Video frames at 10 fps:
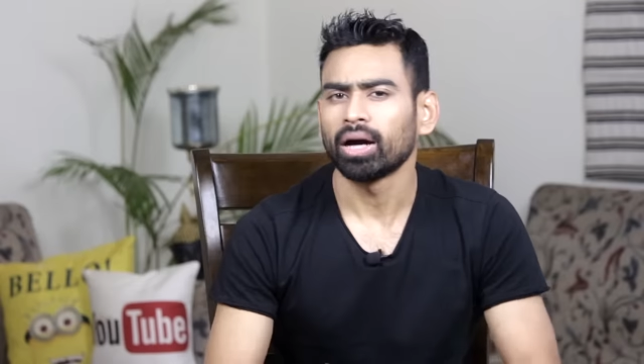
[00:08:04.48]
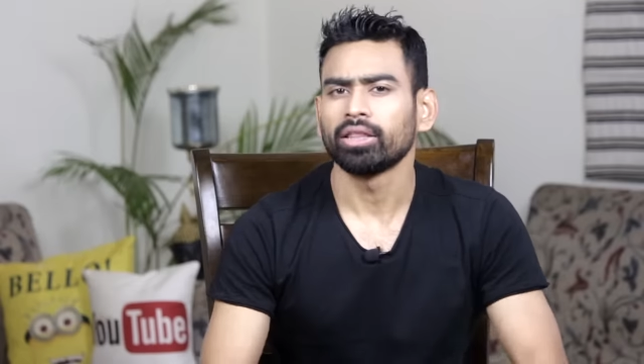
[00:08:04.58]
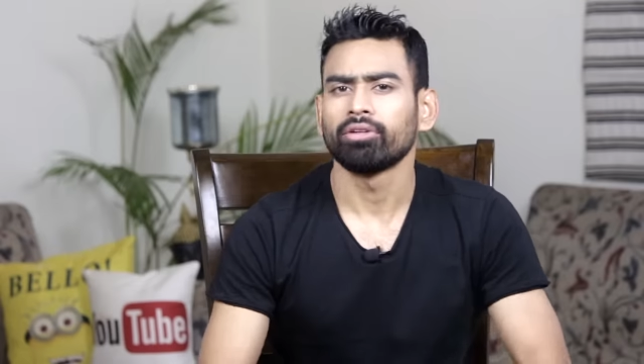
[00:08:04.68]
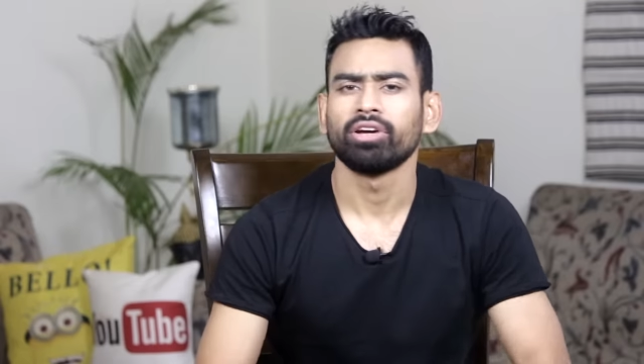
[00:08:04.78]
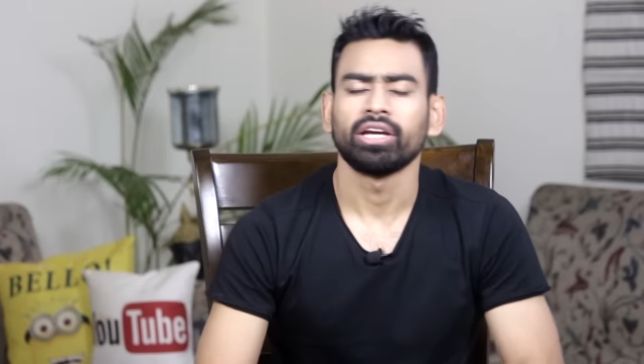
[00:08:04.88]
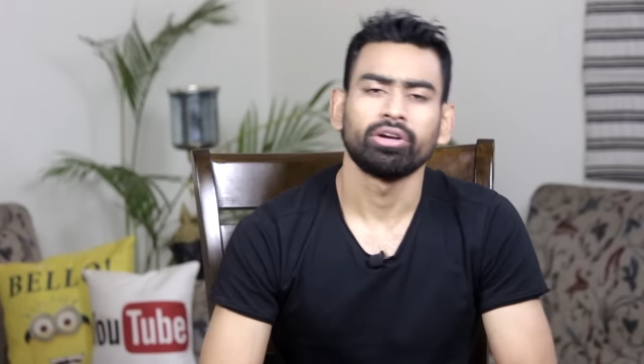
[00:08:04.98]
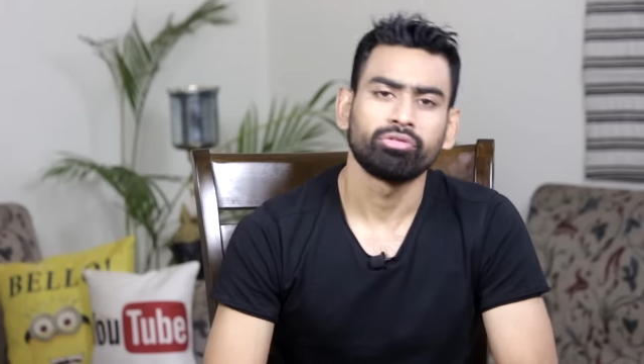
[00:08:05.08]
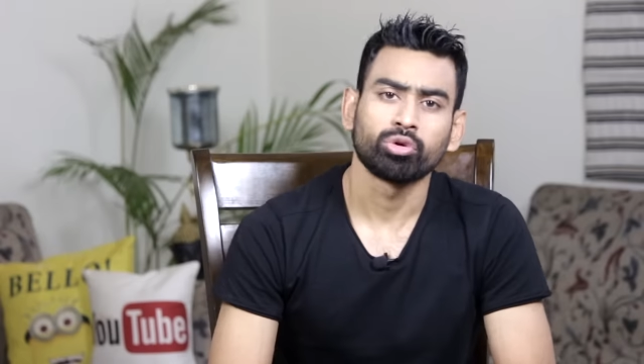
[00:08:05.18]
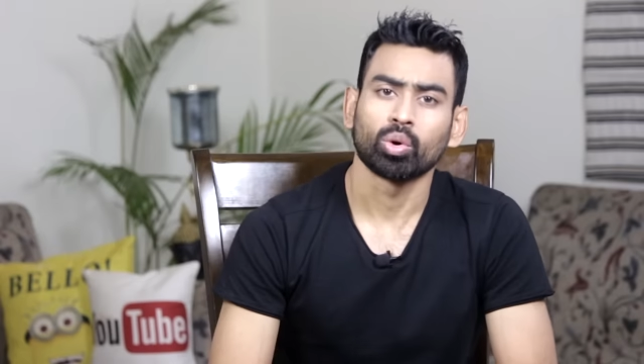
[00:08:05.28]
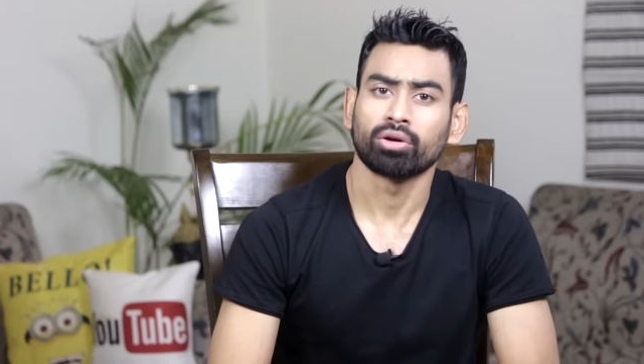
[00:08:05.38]
By the way,
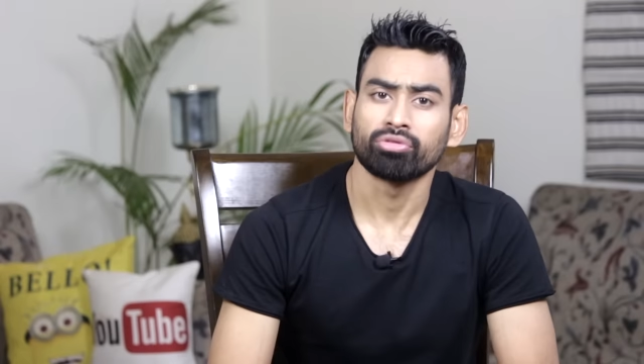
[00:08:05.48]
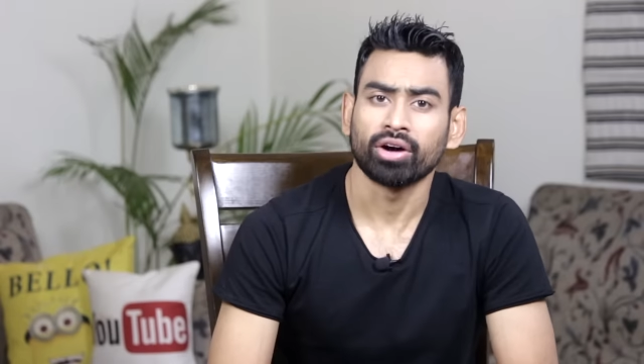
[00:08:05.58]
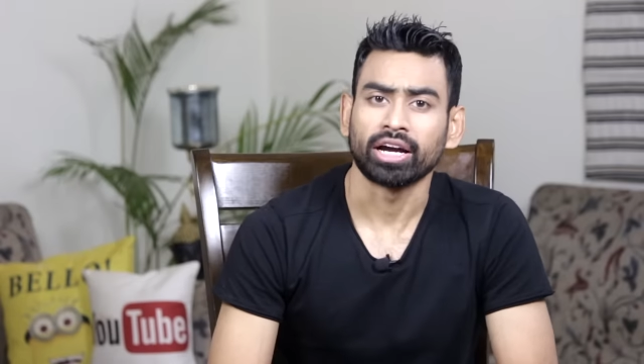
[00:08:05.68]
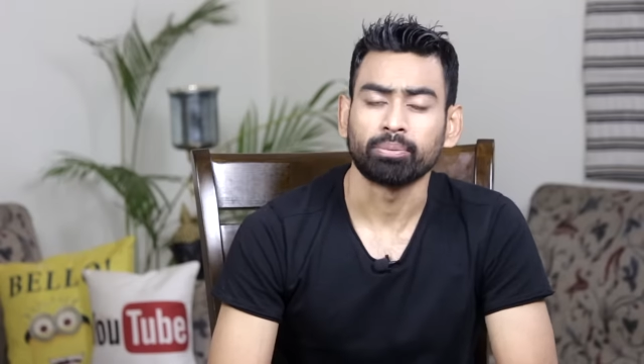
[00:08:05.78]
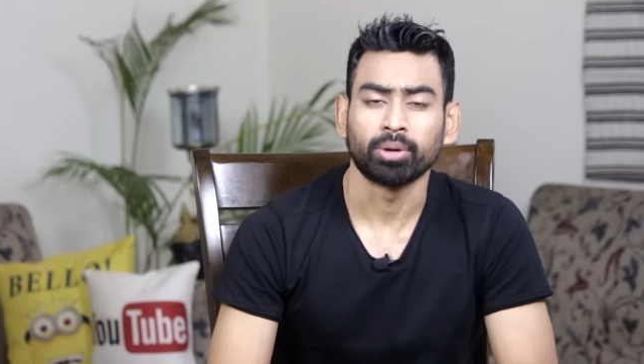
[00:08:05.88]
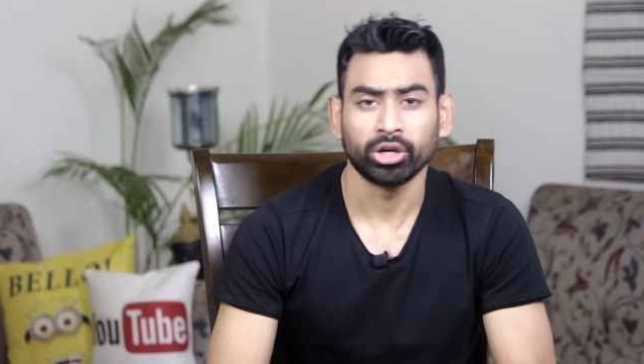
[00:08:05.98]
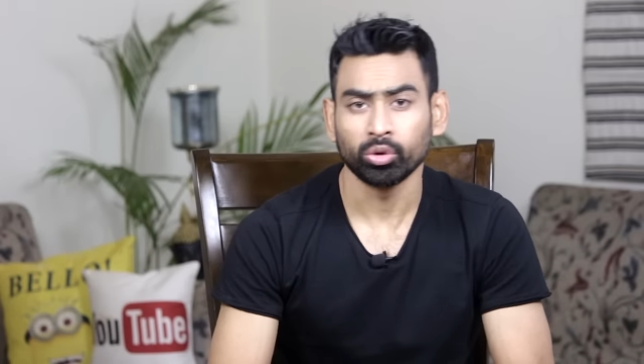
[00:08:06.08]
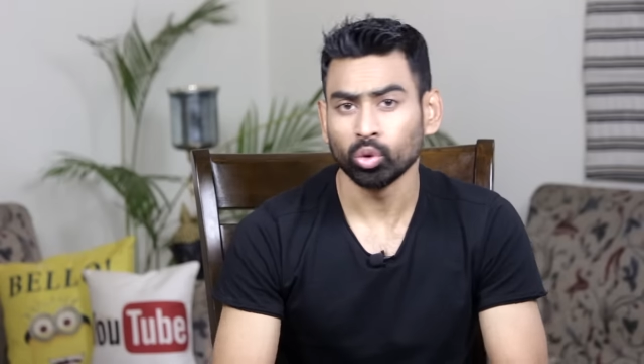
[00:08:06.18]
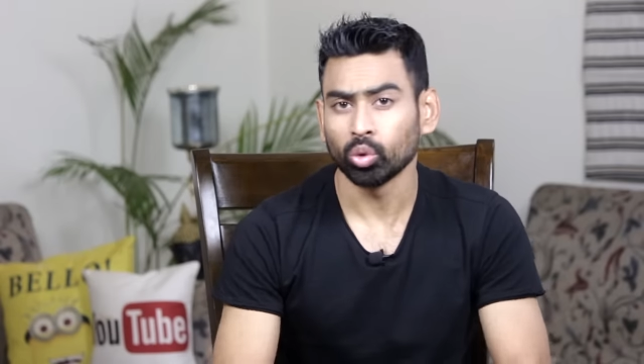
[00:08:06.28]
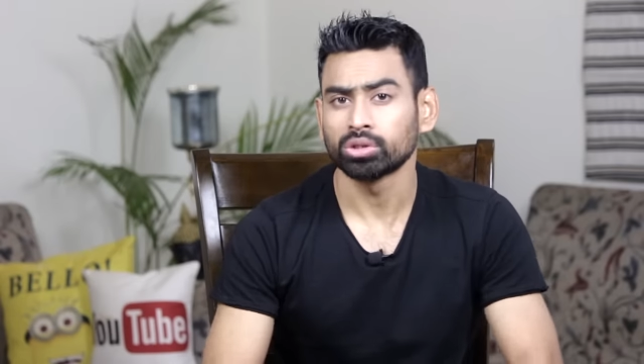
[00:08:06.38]
if you are fine but
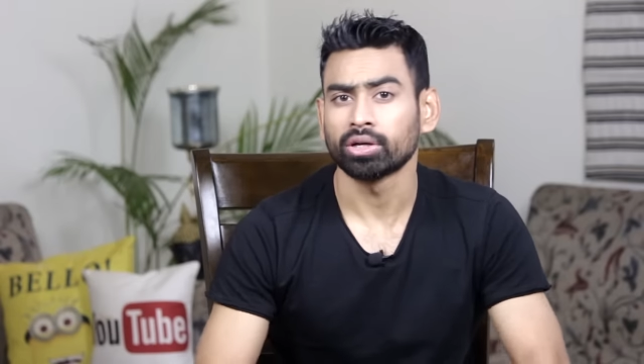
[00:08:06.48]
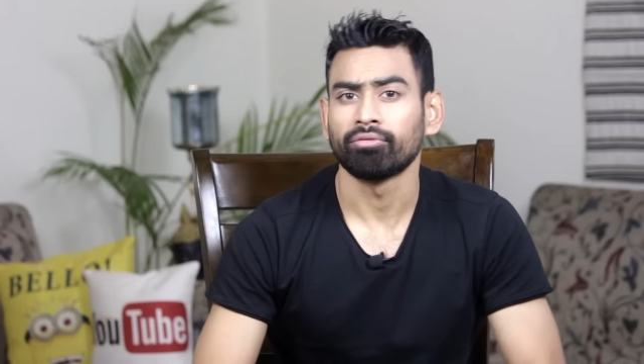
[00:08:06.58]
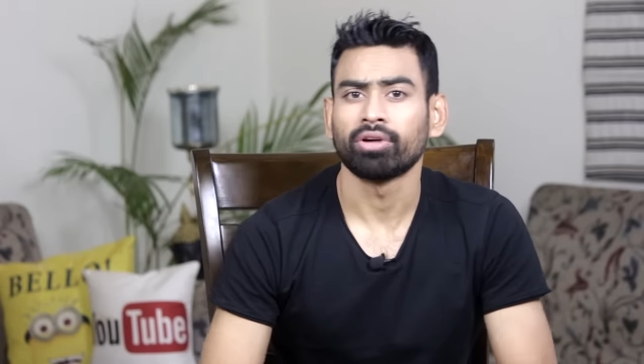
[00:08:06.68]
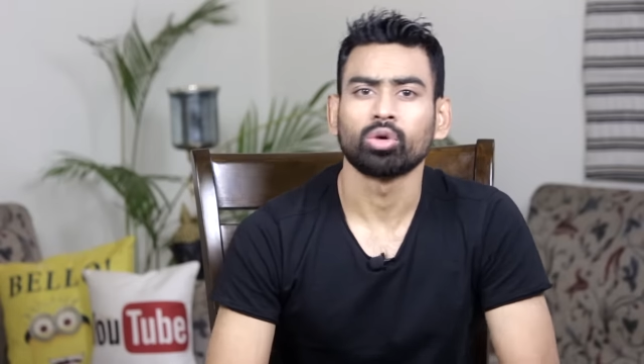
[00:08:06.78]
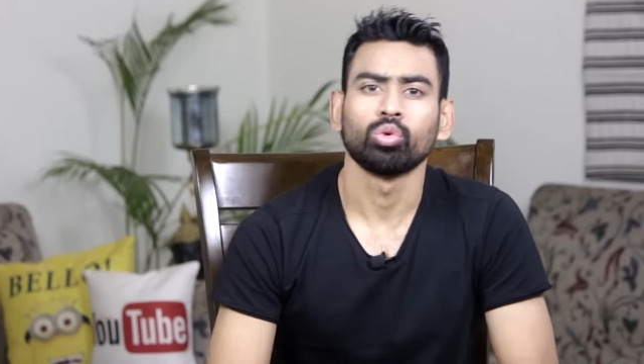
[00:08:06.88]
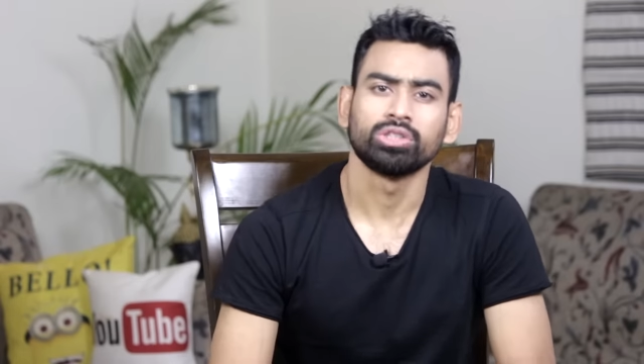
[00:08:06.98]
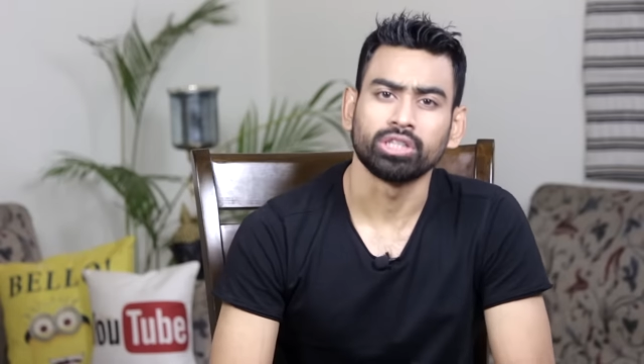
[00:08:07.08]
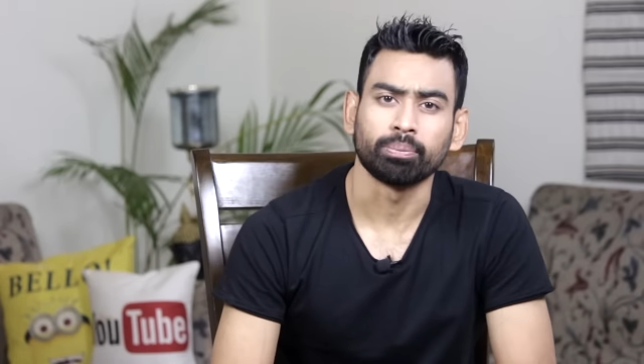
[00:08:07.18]
you know someone who is